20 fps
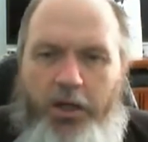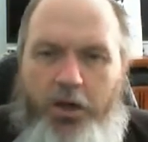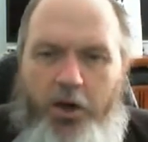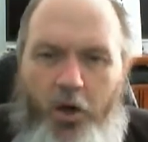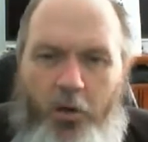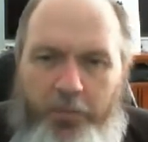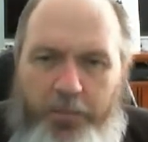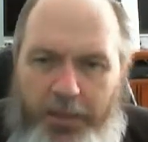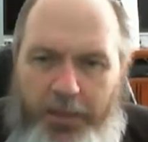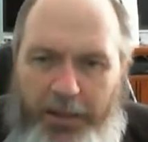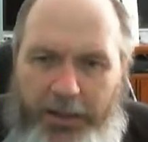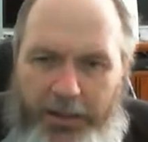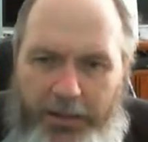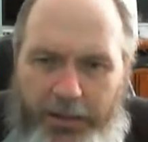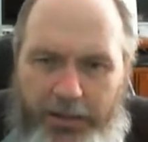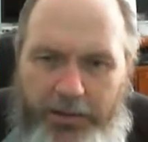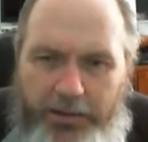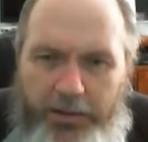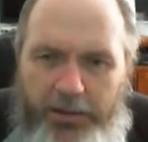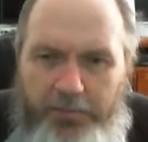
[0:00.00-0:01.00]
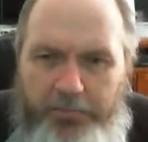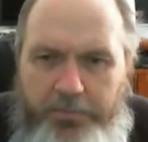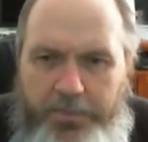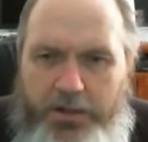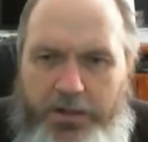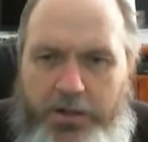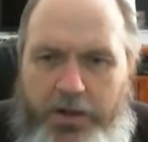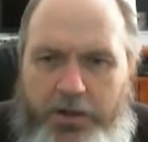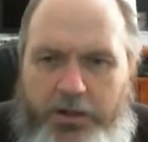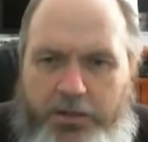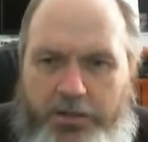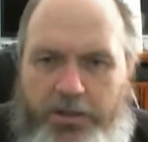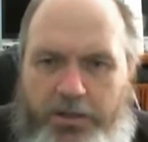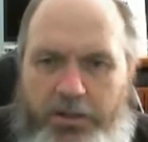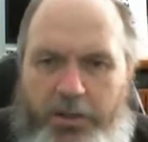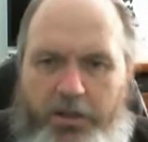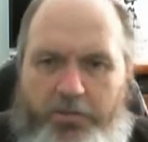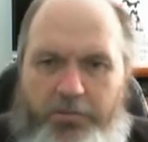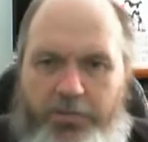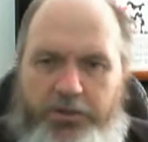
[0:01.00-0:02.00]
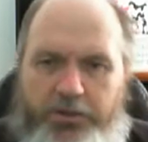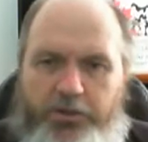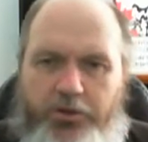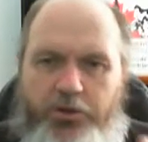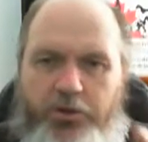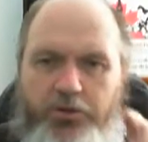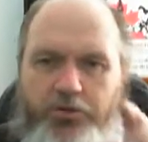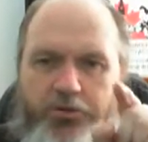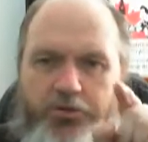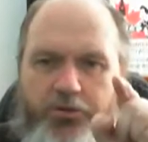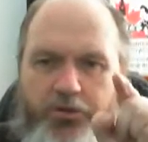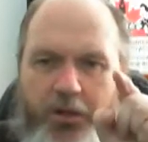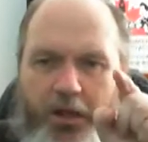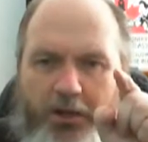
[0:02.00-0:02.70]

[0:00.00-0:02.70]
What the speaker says: completed because Mr.